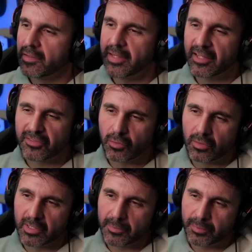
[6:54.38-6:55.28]
That's the
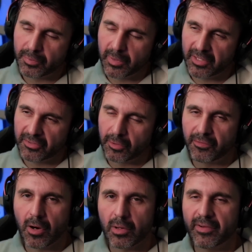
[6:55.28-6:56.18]
only place so
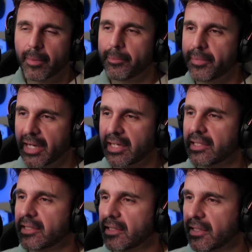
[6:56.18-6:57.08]
far we've had
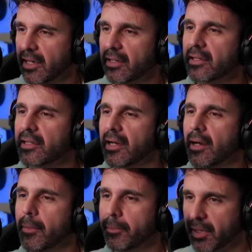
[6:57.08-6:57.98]
Baga de Ga,
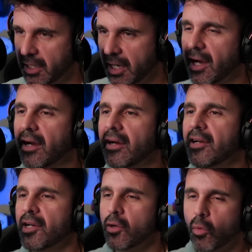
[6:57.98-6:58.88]
Ga Baga
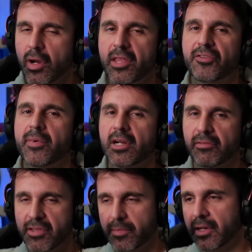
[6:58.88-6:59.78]
where there's been a
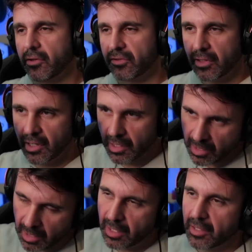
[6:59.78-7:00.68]
rhythm that goes uh
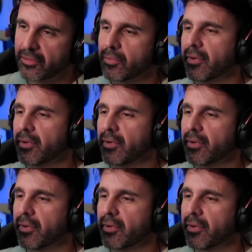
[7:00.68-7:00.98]
uh to